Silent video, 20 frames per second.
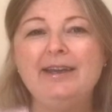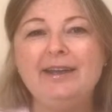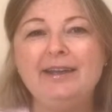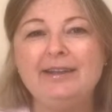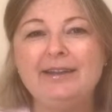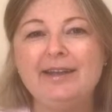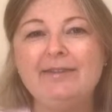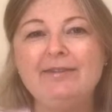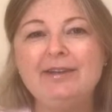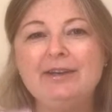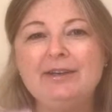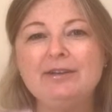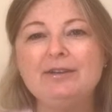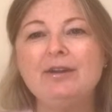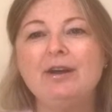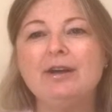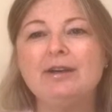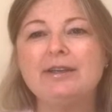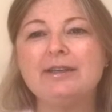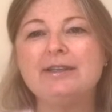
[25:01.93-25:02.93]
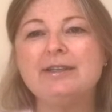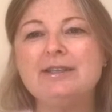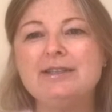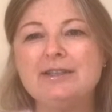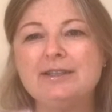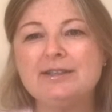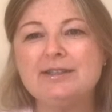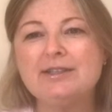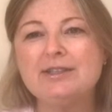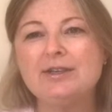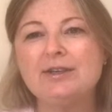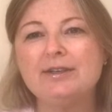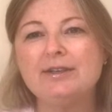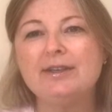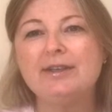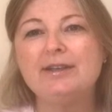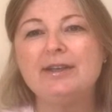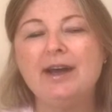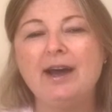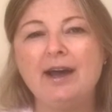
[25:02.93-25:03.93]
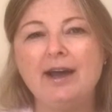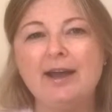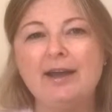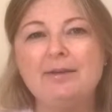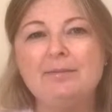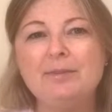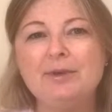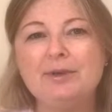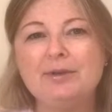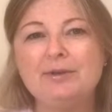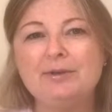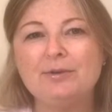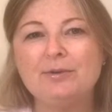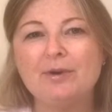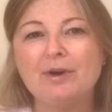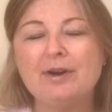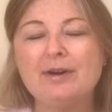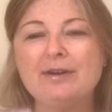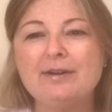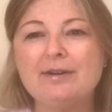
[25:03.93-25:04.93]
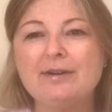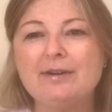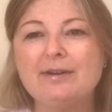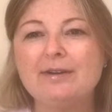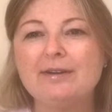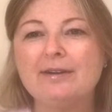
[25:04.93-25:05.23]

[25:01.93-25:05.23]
11 o'clock Eastern Standard Time, New York.